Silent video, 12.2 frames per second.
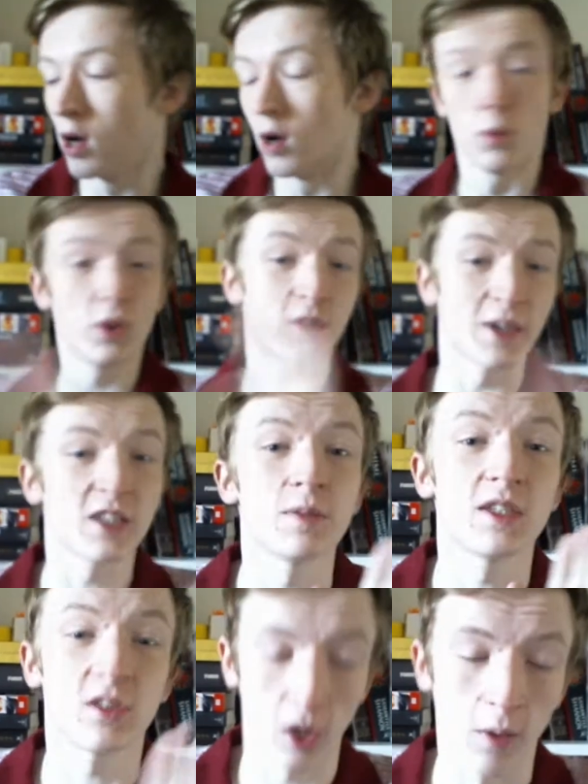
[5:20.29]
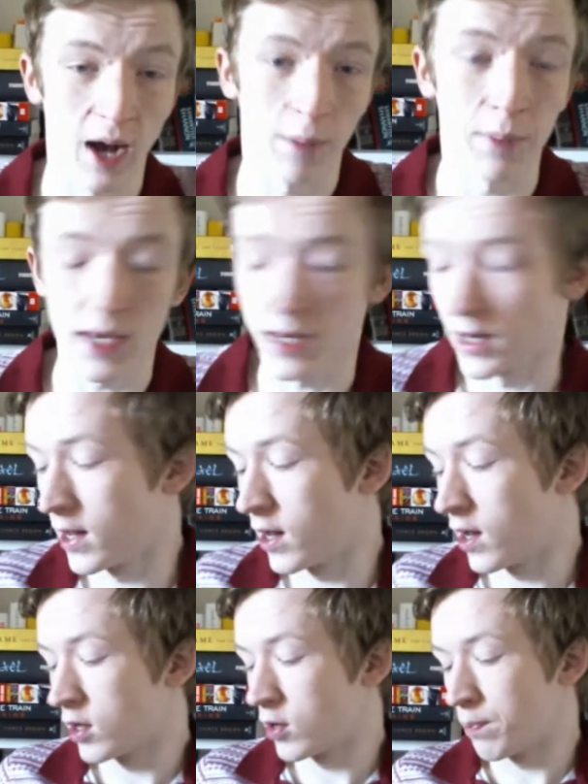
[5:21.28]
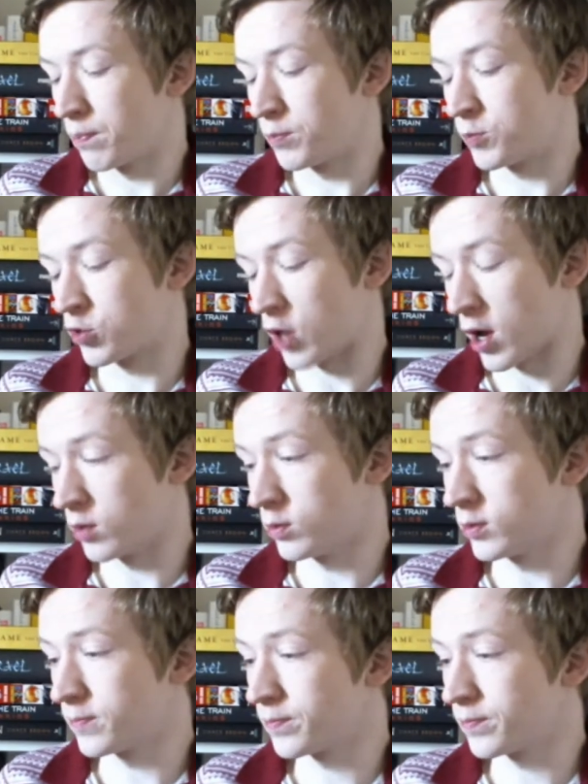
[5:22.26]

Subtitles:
which makes me so happy. So